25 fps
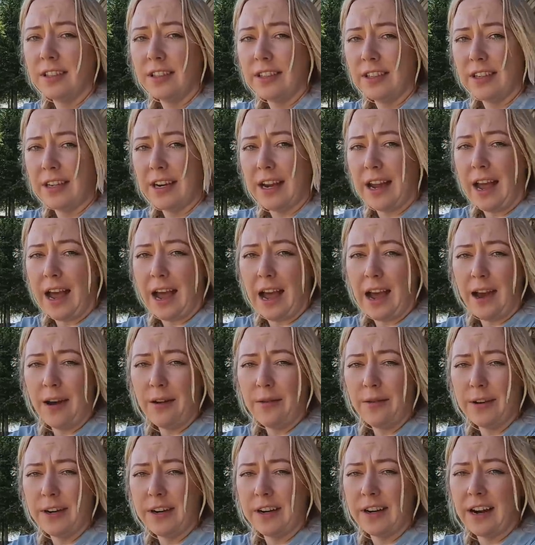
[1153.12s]
good
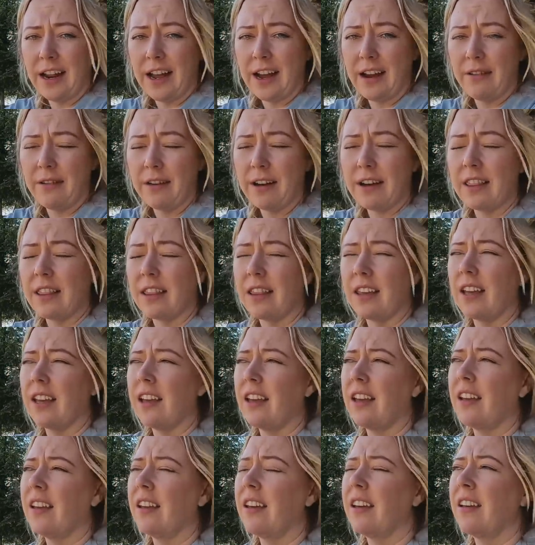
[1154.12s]
hour now, I
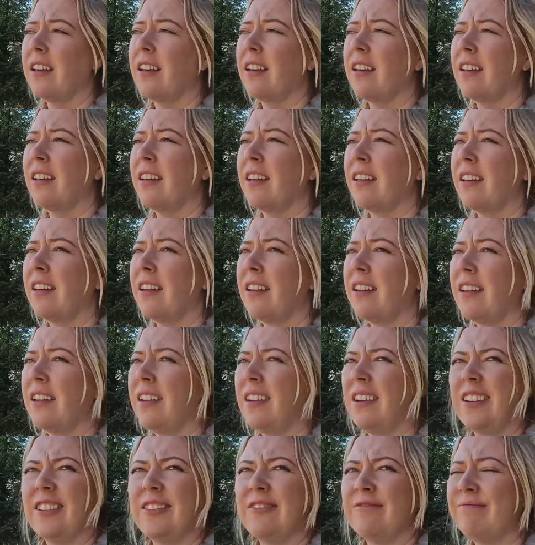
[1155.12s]
think.
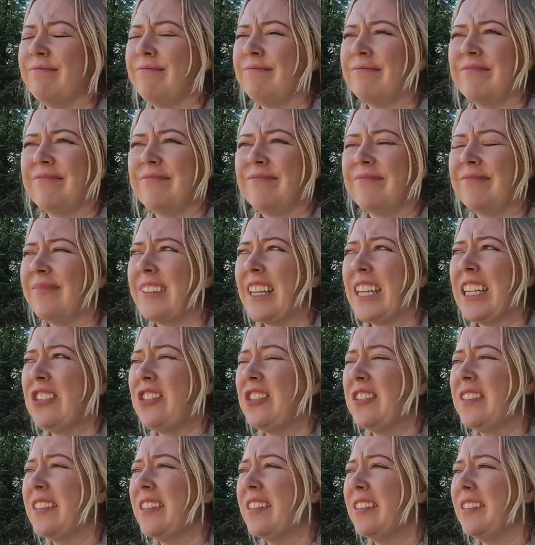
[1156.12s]
It
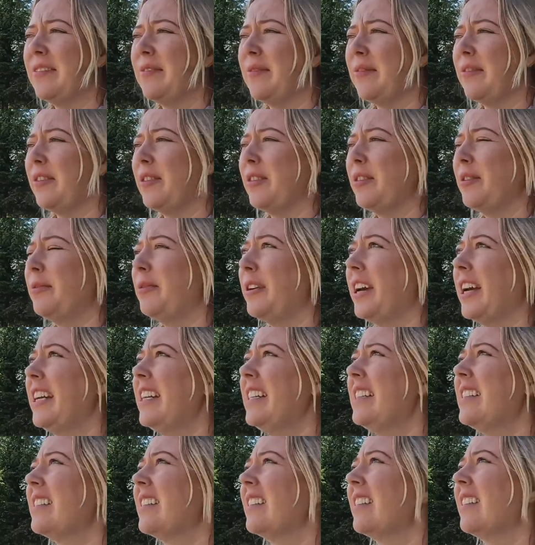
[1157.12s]
just doesn't feel
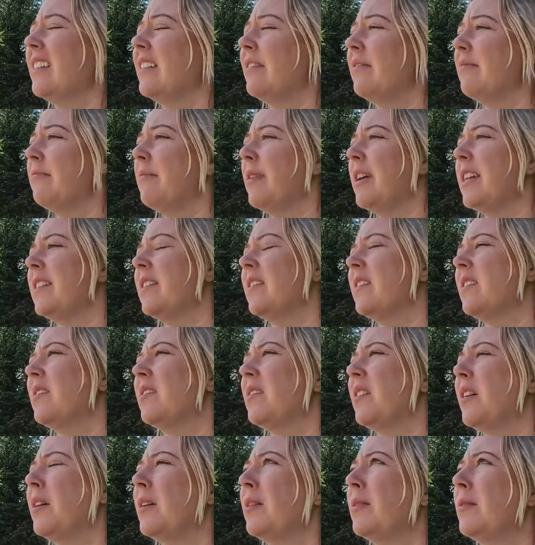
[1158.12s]
right to leave my
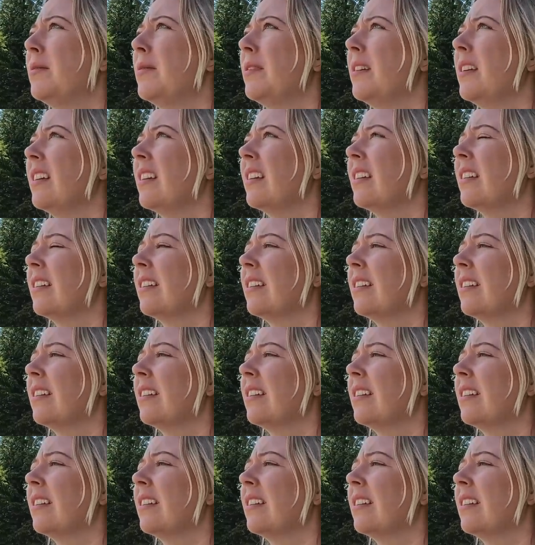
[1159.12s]
stone.